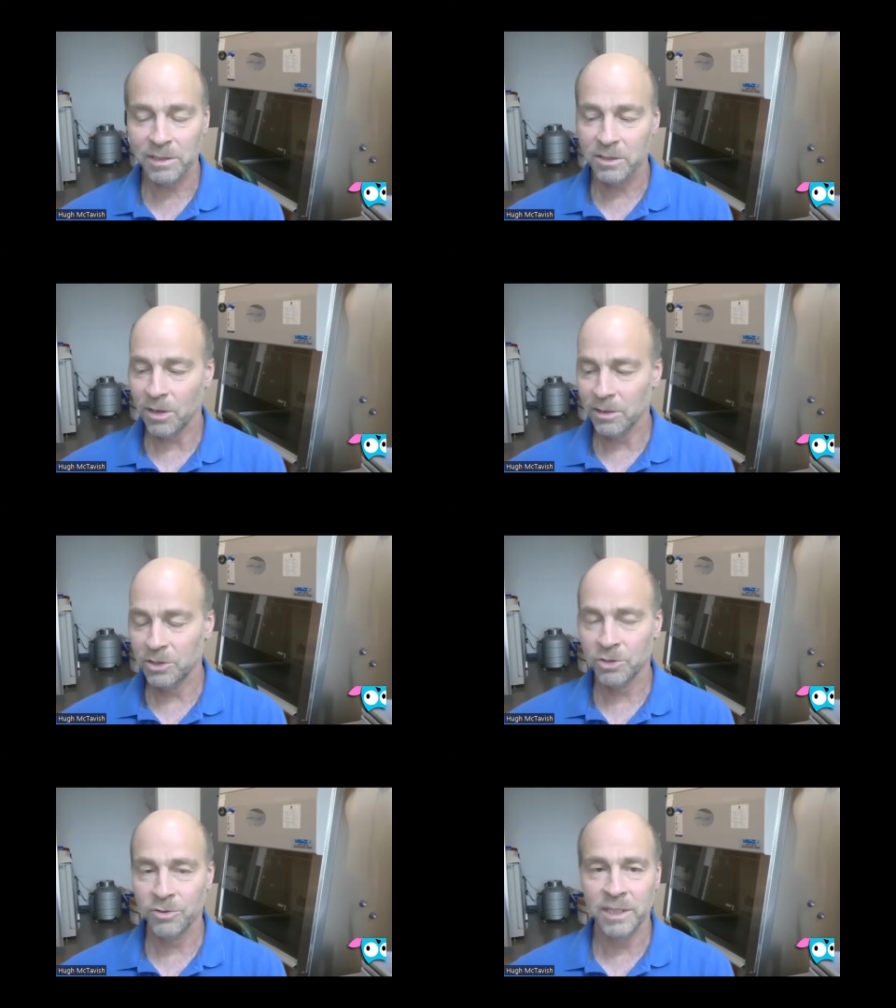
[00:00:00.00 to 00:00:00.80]
is called
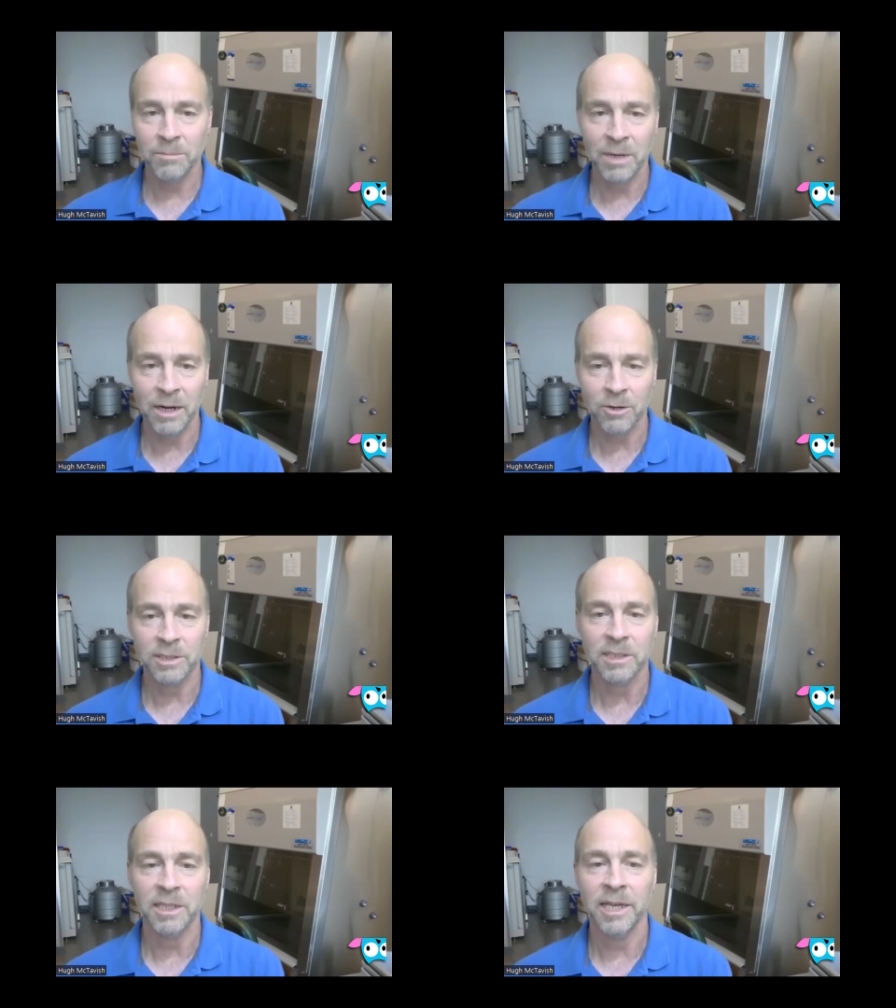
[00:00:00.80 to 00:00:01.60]
jury
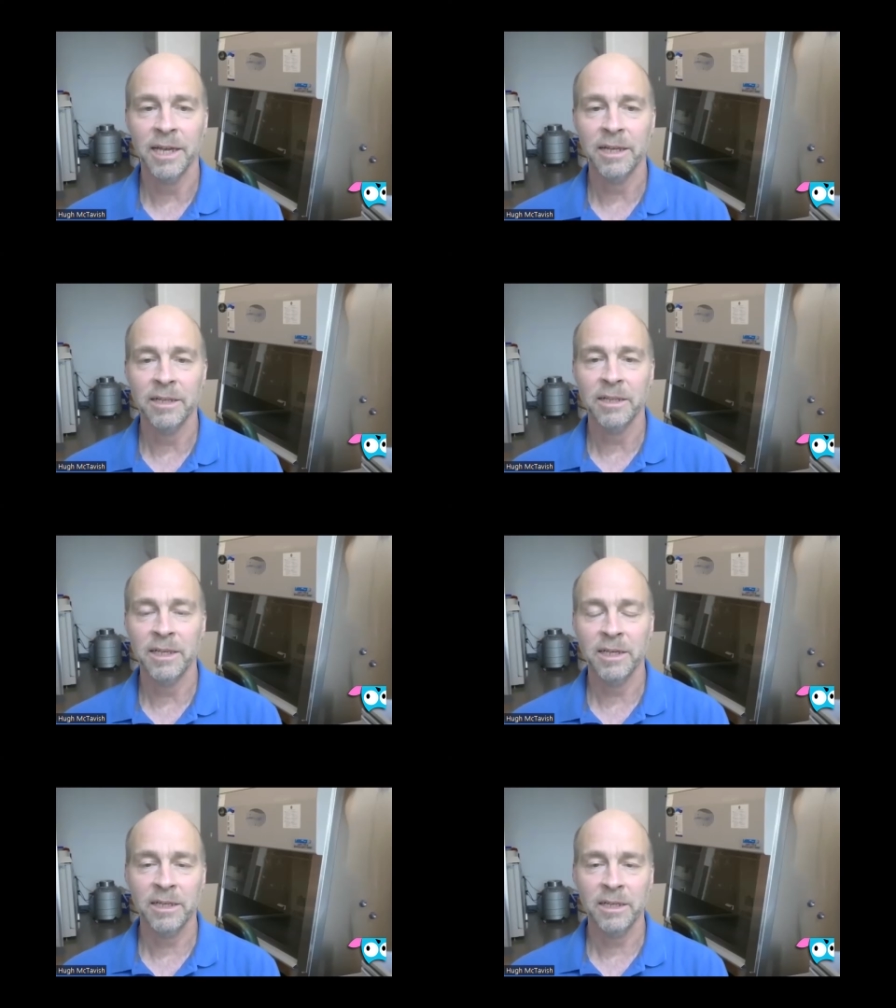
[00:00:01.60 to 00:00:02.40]
democracy, and
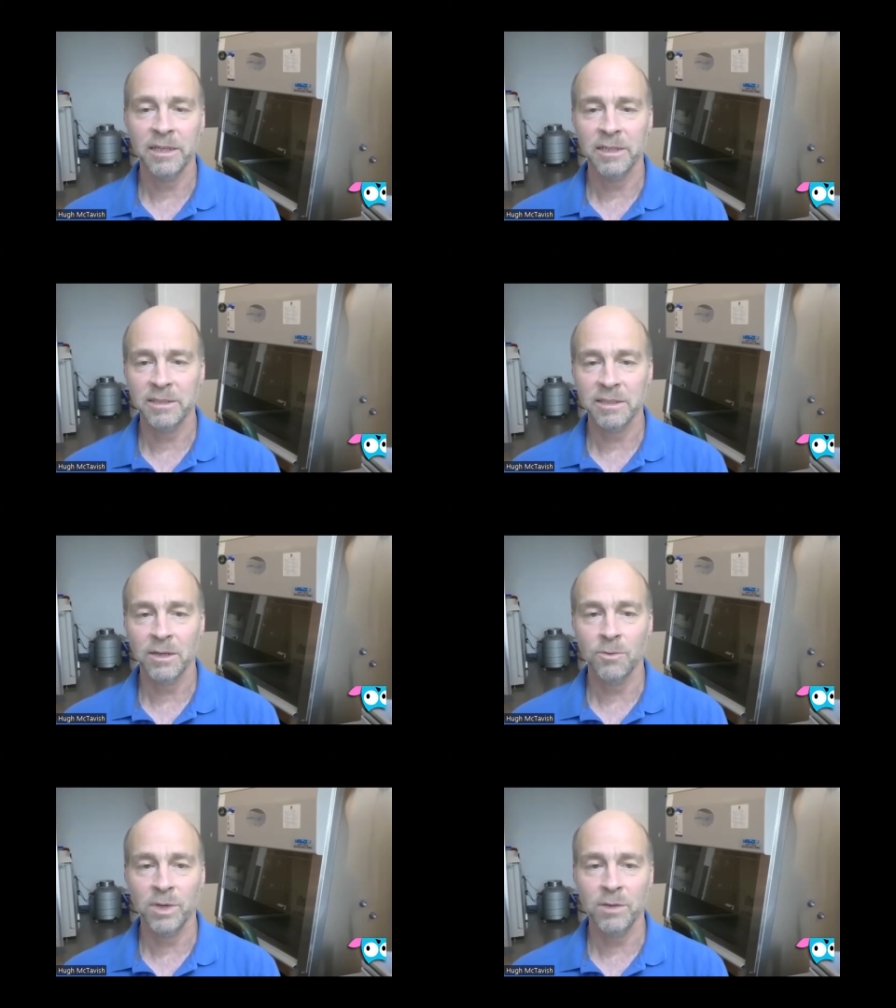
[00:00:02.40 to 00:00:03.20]
it is
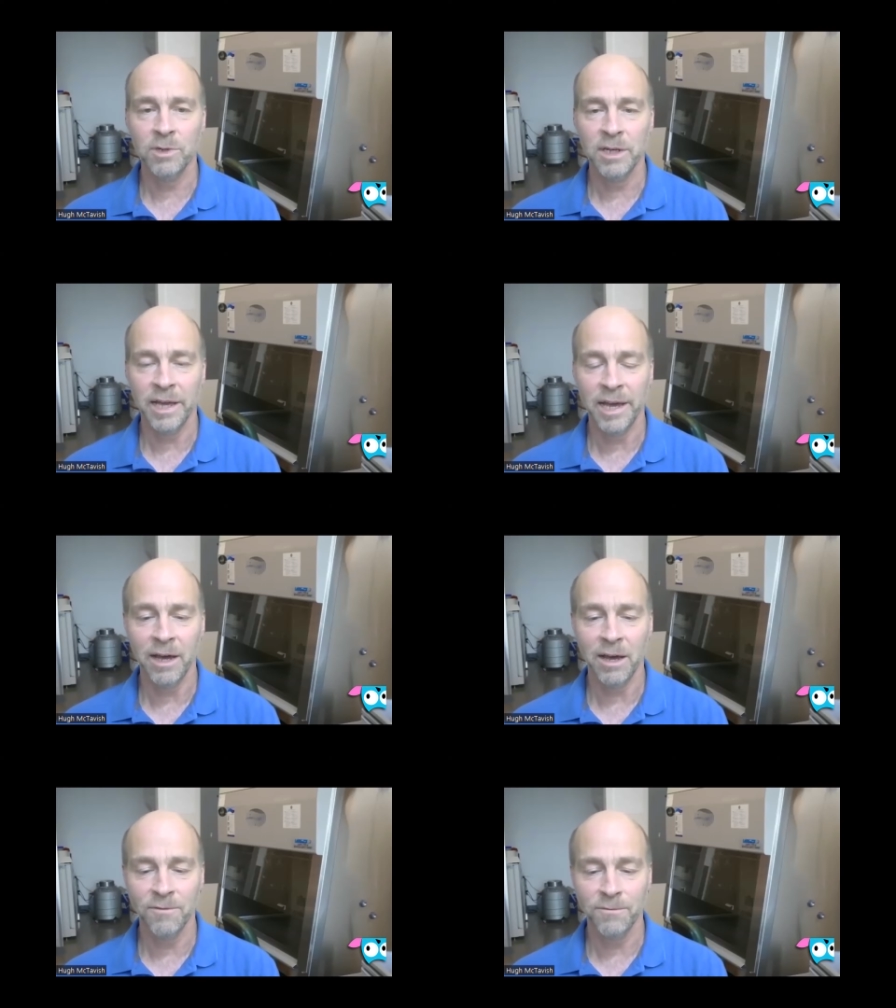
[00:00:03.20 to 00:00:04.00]
that we would
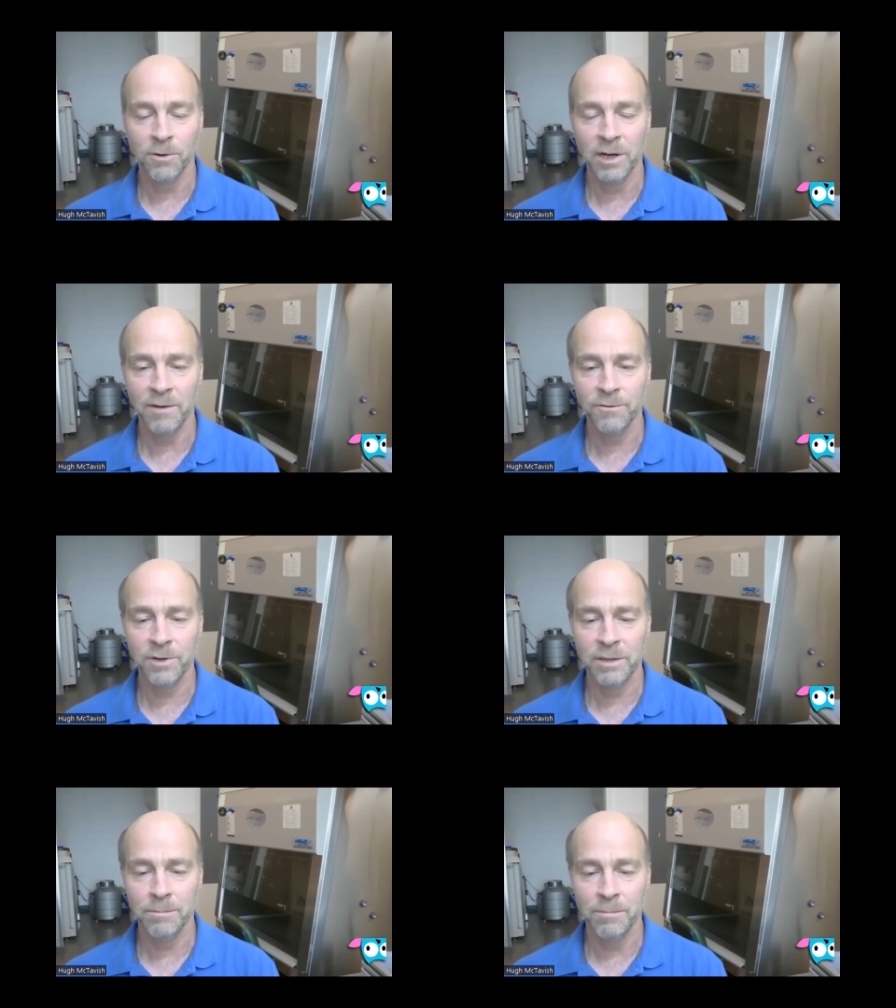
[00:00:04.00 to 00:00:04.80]
have for
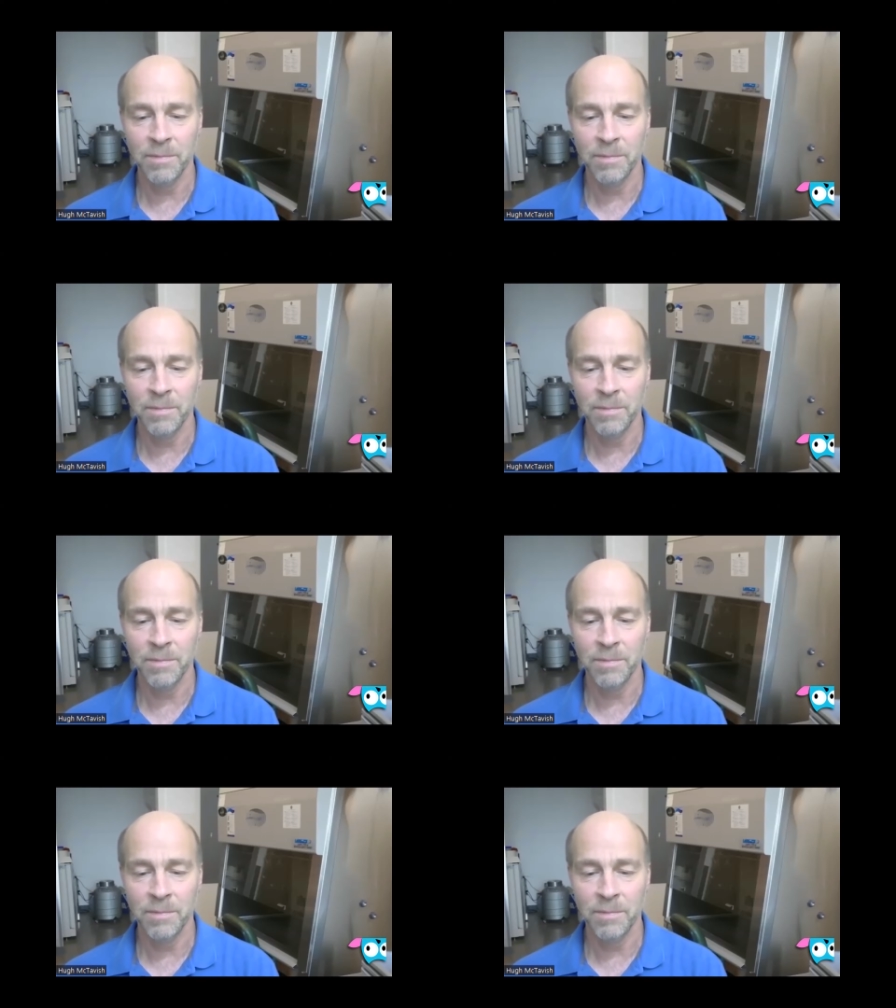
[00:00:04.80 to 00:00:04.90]
every